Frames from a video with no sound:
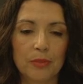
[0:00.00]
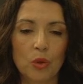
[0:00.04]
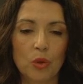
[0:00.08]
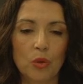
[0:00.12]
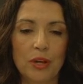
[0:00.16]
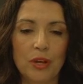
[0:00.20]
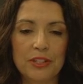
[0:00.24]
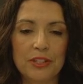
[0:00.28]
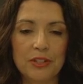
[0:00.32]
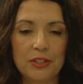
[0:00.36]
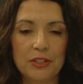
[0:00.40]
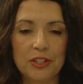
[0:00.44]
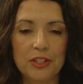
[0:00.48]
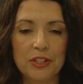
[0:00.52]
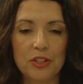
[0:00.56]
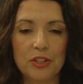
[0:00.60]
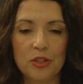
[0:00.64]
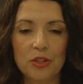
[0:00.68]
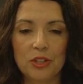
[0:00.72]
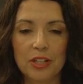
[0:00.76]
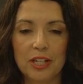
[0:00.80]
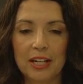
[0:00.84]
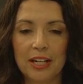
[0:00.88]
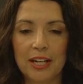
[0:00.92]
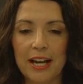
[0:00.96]
questions, you
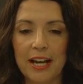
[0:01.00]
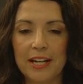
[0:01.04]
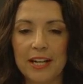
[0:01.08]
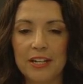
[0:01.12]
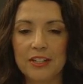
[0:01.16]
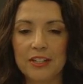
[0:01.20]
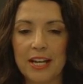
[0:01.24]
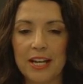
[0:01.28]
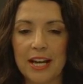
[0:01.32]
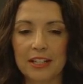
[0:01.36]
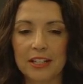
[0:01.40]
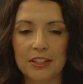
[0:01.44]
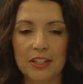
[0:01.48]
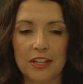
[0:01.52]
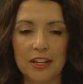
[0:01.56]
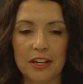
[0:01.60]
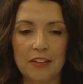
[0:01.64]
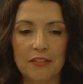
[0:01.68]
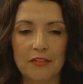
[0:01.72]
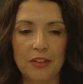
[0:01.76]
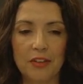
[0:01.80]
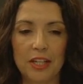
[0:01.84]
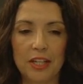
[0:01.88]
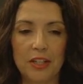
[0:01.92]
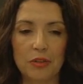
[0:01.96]
can contact the
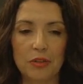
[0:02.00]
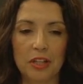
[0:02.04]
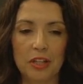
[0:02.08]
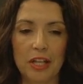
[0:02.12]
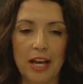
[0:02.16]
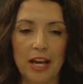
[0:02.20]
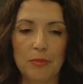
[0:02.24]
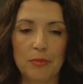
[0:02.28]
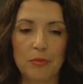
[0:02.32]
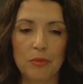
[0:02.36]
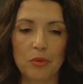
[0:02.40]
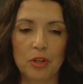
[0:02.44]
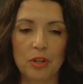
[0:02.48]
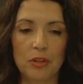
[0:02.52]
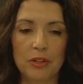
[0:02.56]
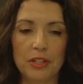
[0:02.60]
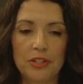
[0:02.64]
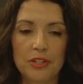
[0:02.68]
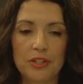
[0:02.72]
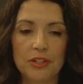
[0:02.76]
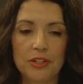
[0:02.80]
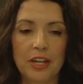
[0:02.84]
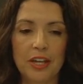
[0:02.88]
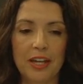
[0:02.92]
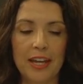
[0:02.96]
FAU
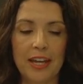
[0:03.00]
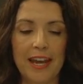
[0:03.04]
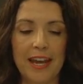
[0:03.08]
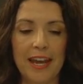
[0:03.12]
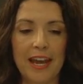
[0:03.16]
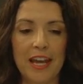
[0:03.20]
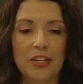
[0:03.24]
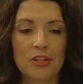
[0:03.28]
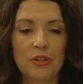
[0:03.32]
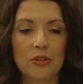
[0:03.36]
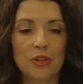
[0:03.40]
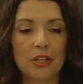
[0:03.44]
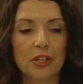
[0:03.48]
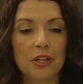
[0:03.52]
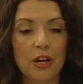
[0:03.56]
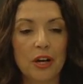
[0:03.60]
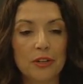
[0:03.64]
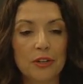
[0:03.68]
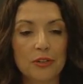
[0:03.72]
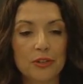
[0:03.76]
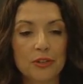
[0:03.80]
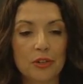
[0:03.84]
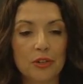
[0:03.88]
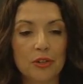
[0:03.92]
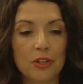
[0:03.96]
Libraries, and you can
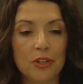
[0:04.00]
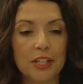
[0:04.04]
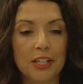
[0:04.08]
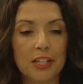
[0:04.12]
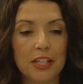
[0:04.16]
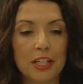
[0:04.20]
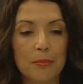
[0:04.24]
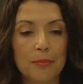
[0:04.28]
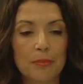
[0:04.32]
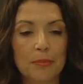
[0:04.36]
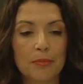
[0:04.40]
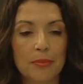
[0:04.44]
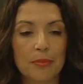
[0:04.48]
also keep